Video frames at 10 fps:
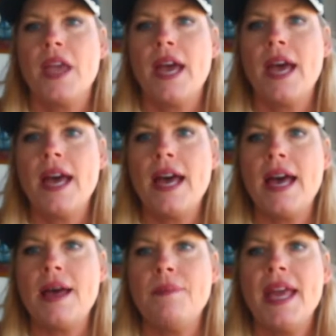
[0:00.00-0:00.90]

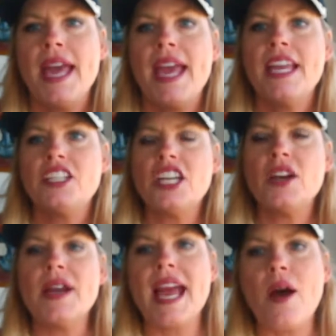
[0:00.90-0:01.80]
Hey,
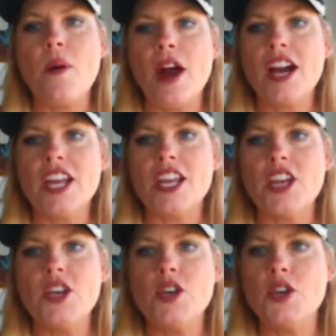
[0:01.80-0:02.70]
Sherry, how are
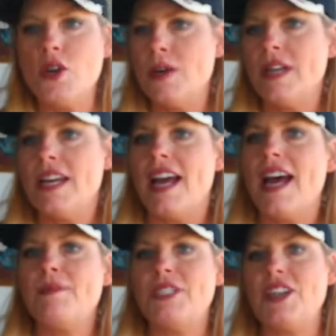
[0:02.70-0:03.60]
you?
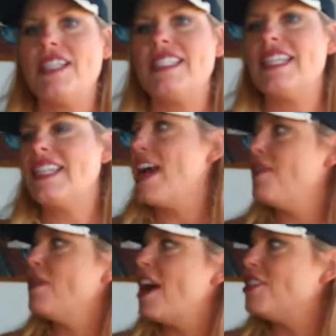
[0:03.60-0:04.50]
Sherry says, hi,
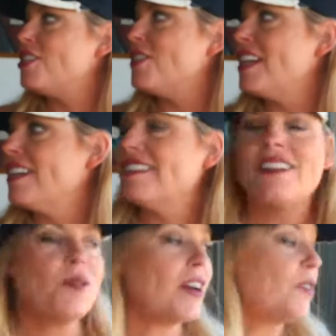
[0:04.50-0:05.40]
Roger. And
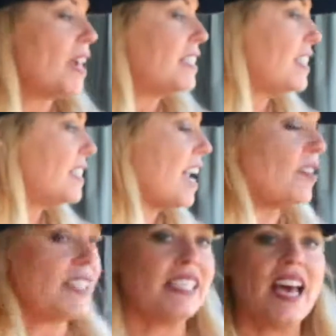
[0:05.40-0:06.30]
well, Gracie's
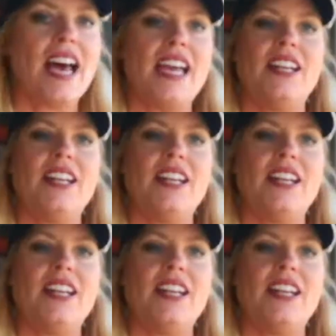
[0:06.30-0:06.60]
outside.